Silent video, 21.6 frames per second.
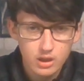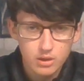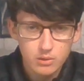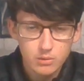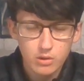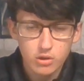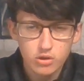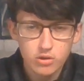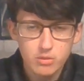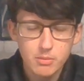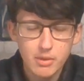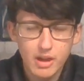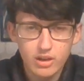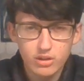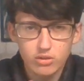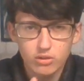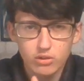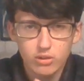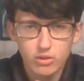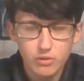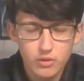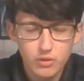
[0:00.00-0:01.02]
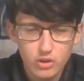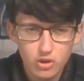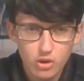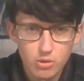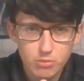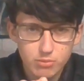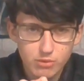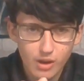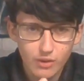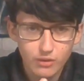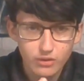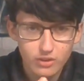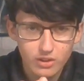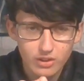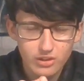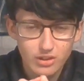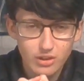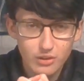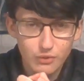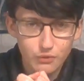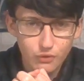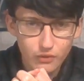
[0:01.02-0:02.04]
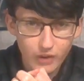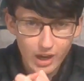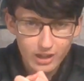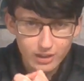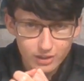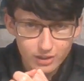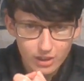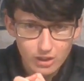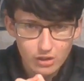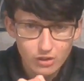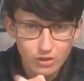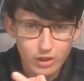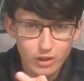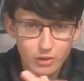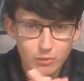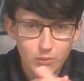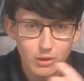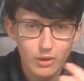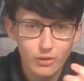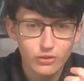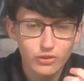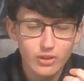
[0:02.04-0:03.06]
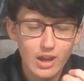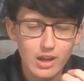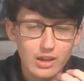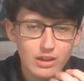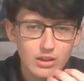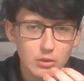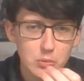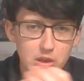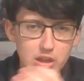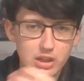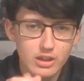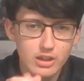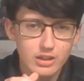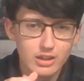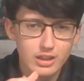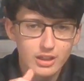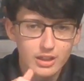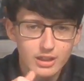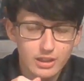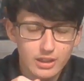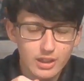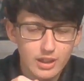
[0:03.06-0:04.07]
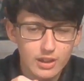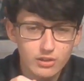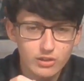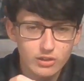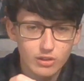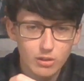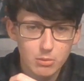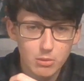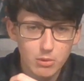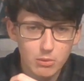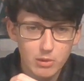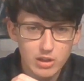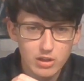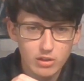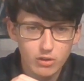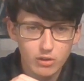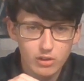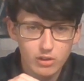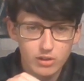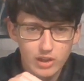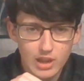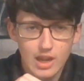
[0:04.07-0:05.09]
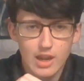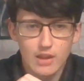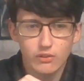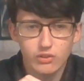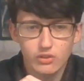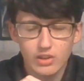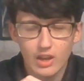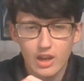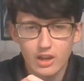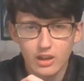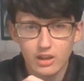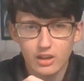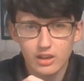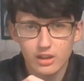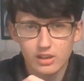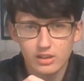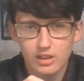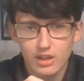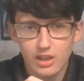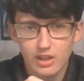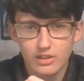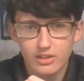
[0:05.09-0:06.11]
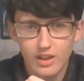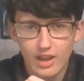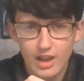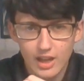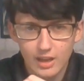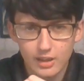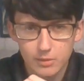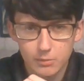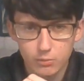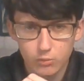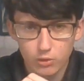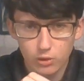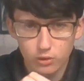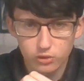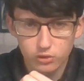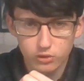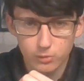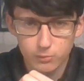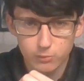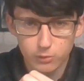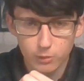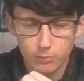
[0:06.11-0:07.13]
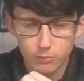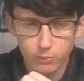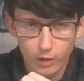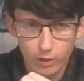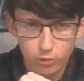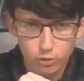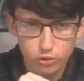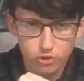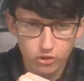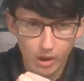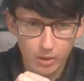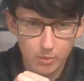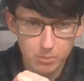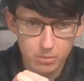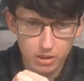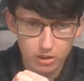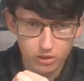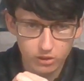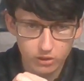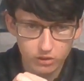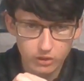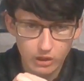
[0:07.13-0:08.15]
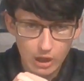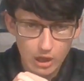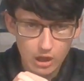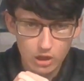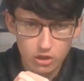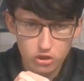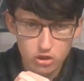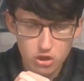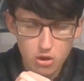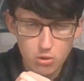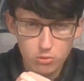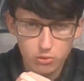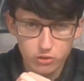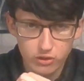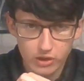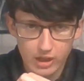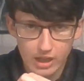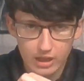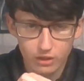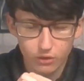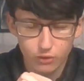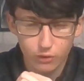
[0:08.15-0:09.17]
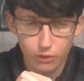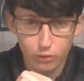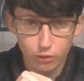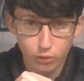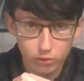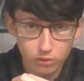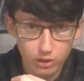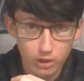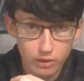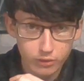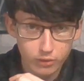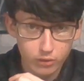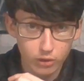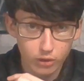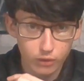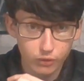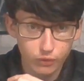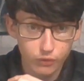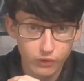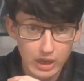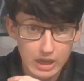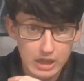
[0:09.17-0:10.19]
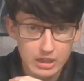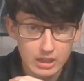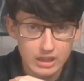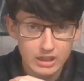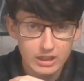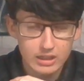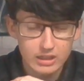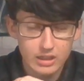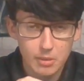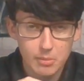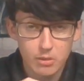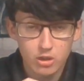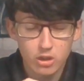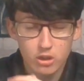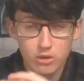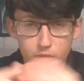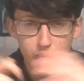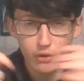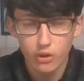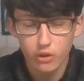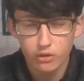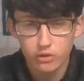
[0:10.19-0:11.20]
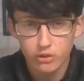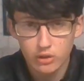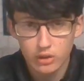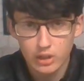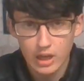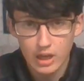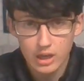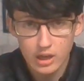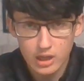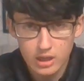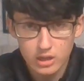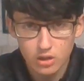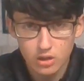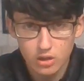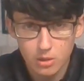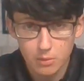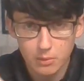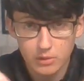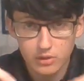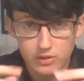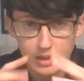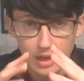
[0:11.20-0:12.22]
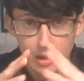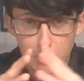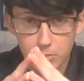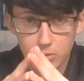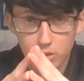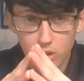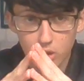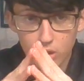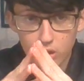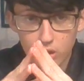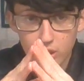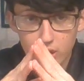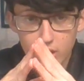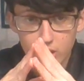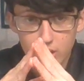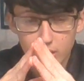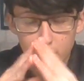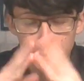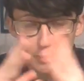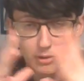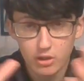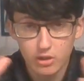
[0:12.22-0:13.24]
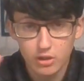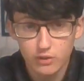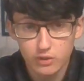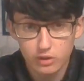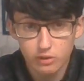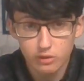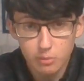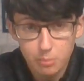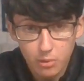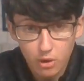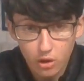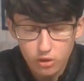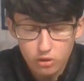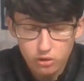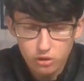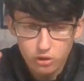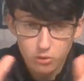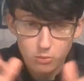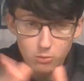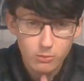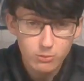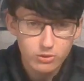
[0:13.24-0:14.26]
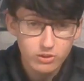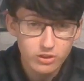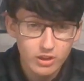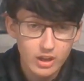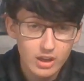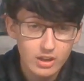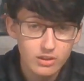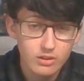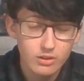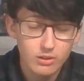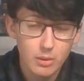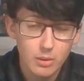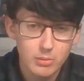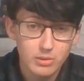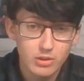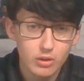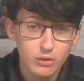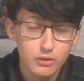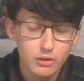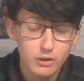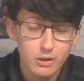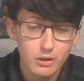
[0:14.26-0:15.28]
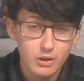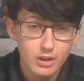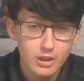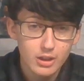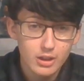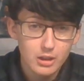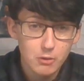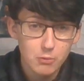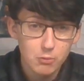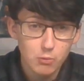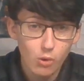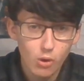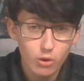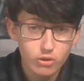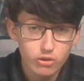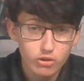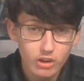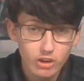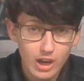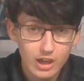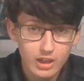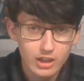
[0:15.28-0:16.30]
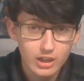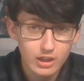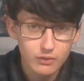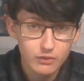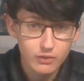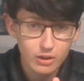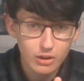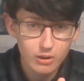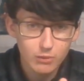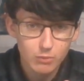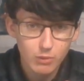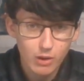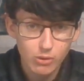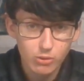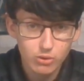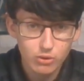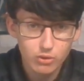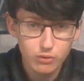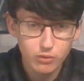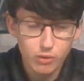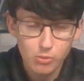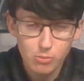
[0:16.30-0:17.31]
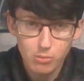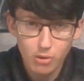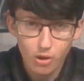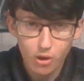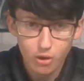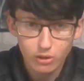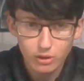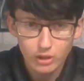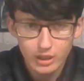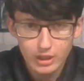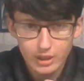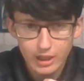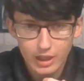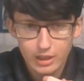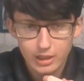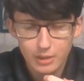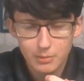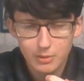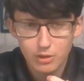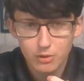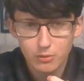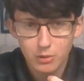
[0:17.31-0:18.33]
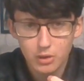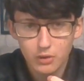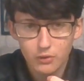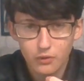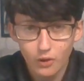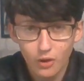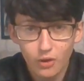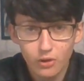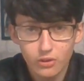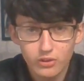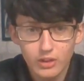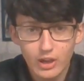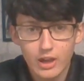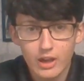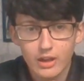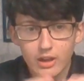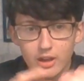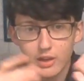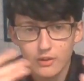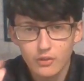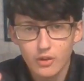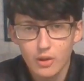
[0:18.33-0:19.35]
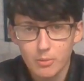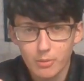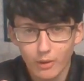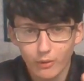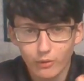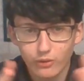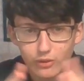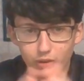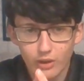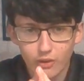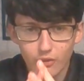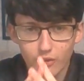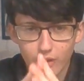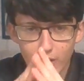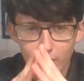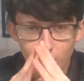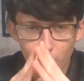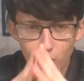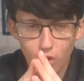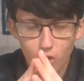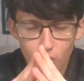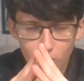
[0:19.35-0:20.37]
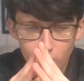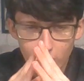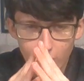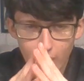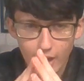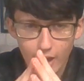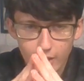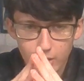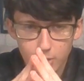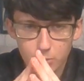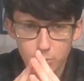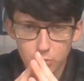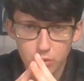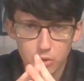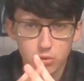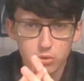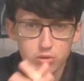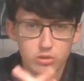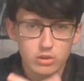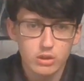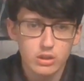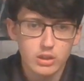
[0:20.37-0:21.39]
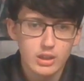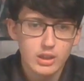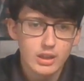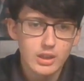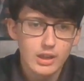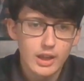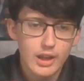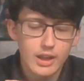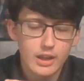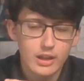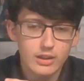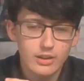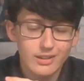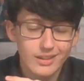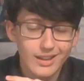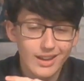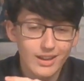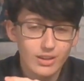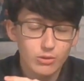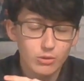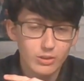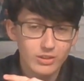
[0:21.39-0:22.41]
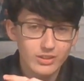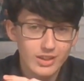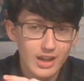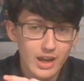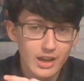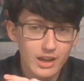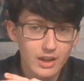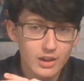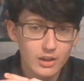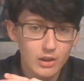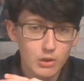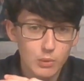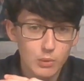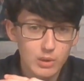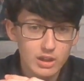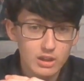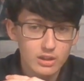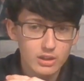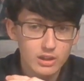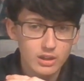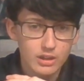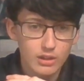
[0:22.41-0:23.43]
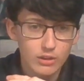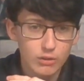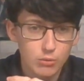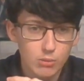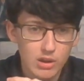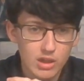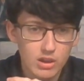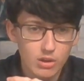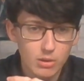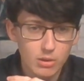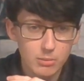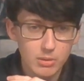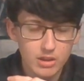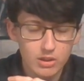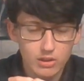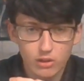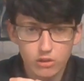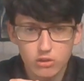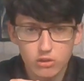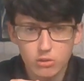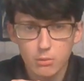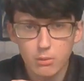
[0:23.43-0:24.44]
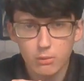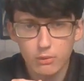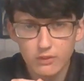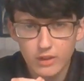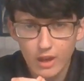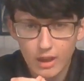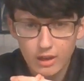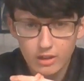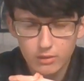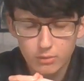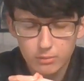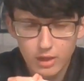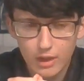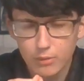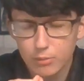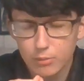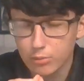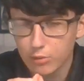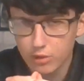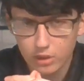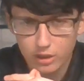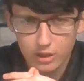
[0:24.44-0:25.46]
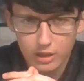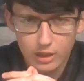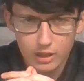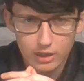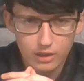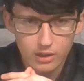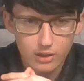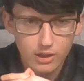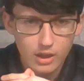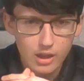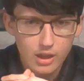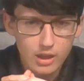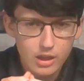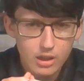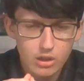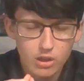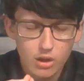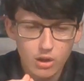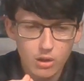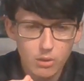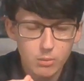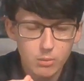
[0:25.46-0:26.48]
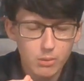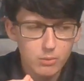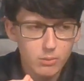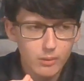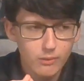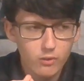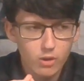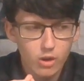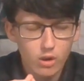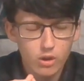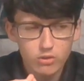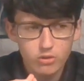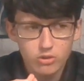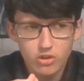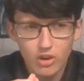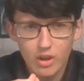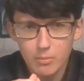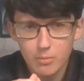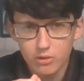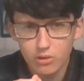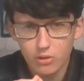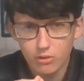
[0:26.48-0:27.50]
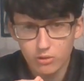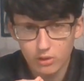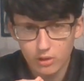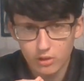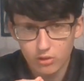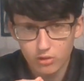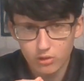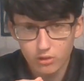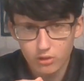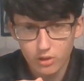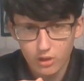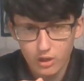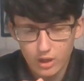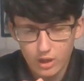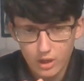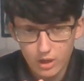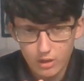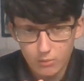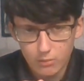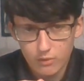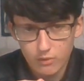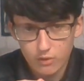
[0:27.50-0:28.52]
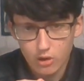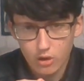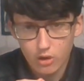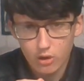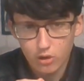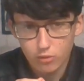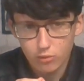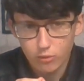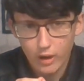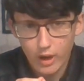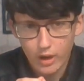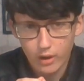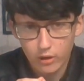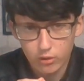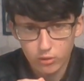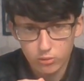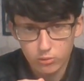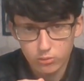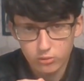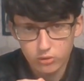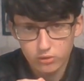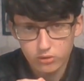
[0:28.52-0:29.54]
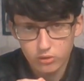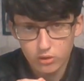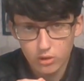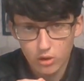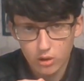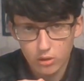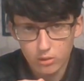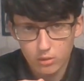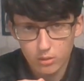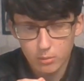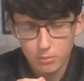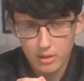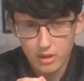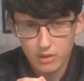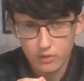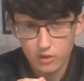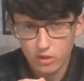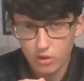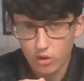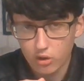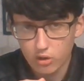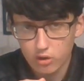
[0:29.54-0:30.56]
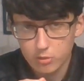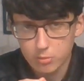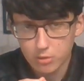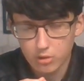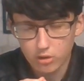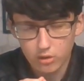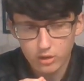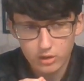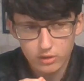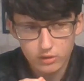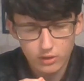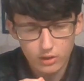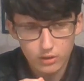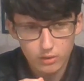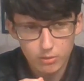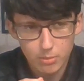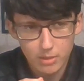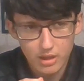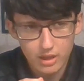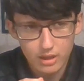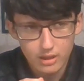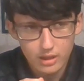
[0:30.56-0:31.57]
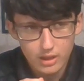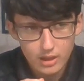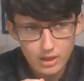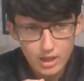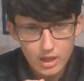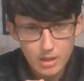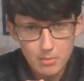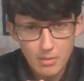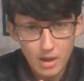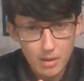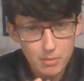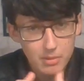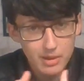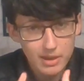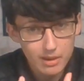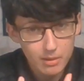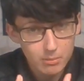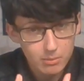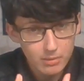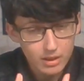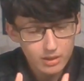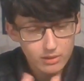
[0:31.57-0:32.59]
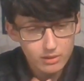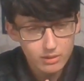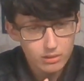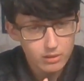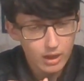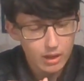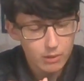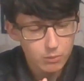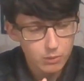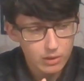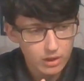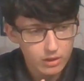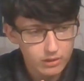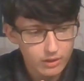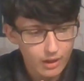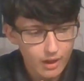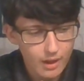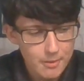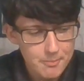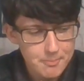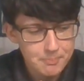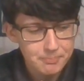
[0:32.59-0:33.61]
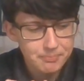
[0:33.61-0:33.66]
Welcome back to another video. Bradford City have finally done it. We have signed a winger. This summer window is the 8th signing, and it is Adam Wilson from Welsh champions New Saints for an undisclosed fee. Let me know your thoughts on that in the comments down below. Let me know if you support New Saints. Let me know if you watch any of the Welsh football, and let me know what your thoughts are if you're a Bradford City fan on Adam Wilson and actually signing a winger in this window, because it's something we've desperately needed. You know, we've got Chapman who's injured. We've got Odra, who's got a bit of a knock, but he's a bit. It might be hit and miss like wingers are.